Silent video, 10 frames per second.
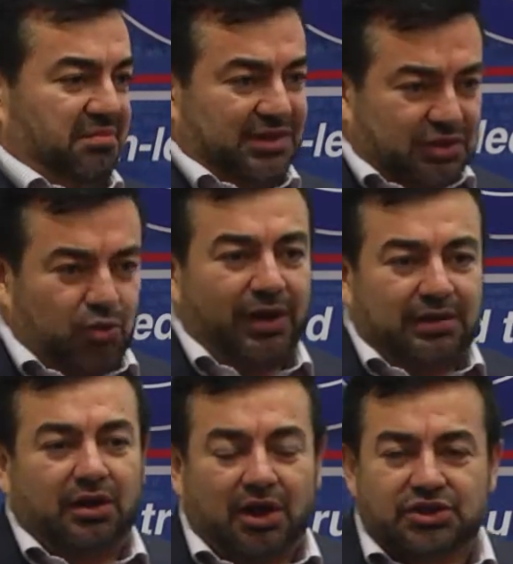it's
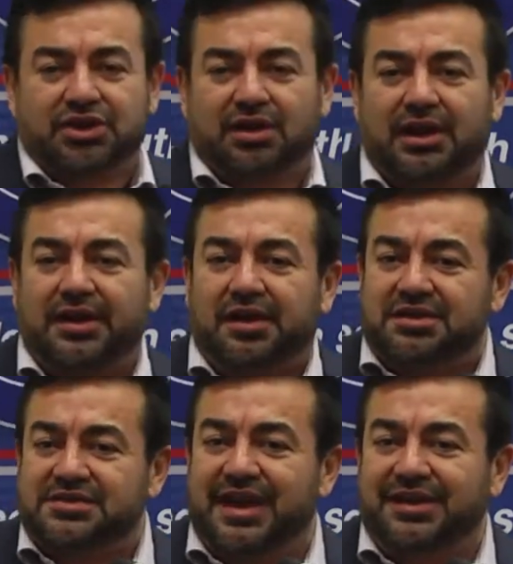quite logical and
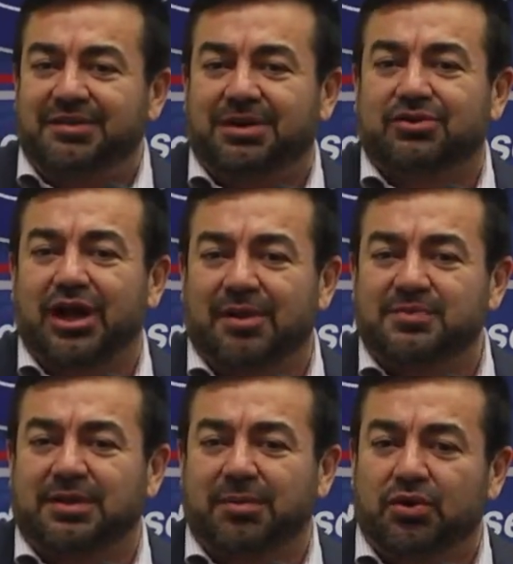understandable to help
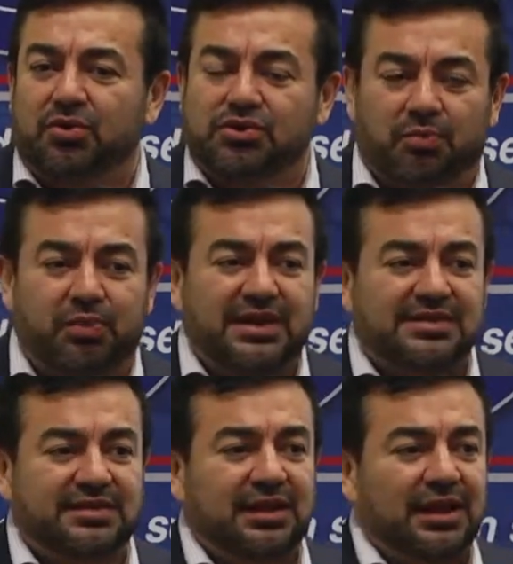somebody who is
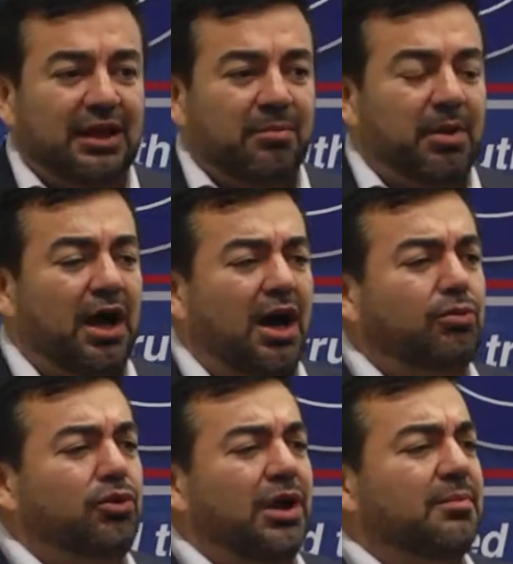oppressed. But how
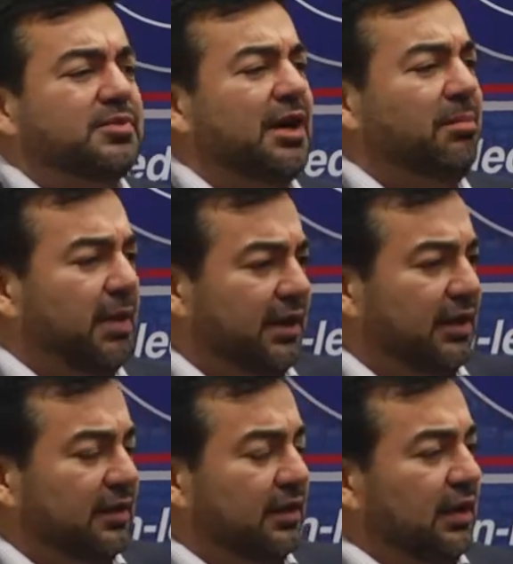do you help somebody?
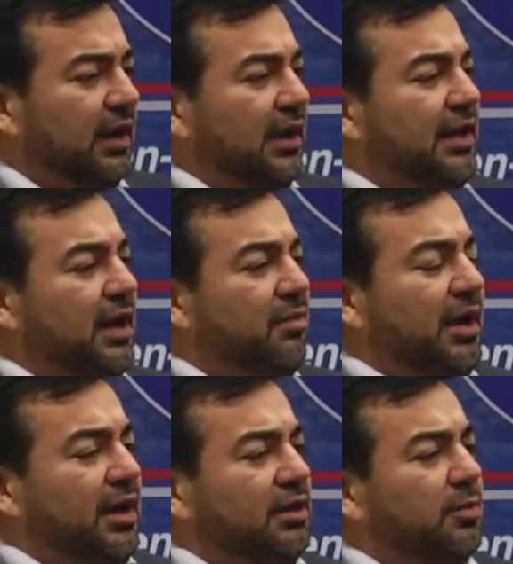In a
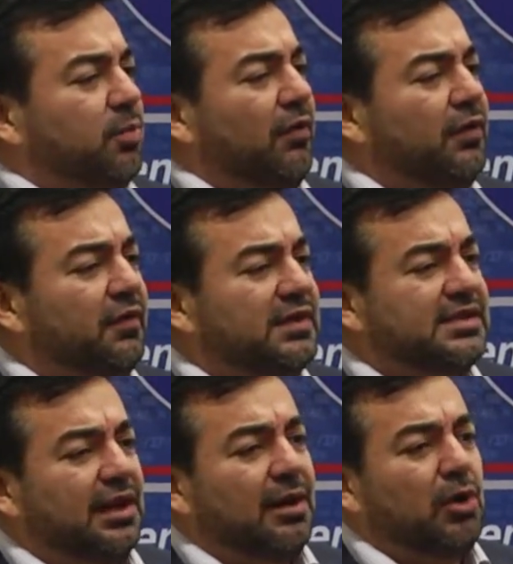way, the Prophet of
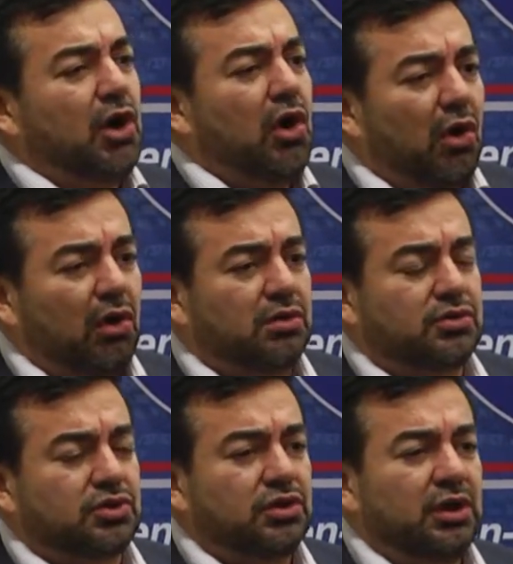Islam
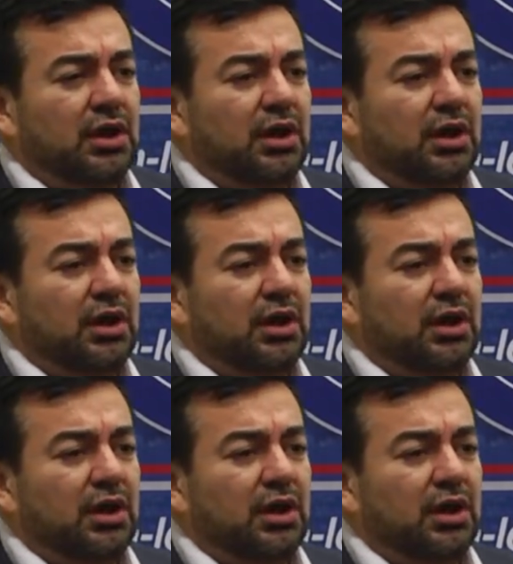calls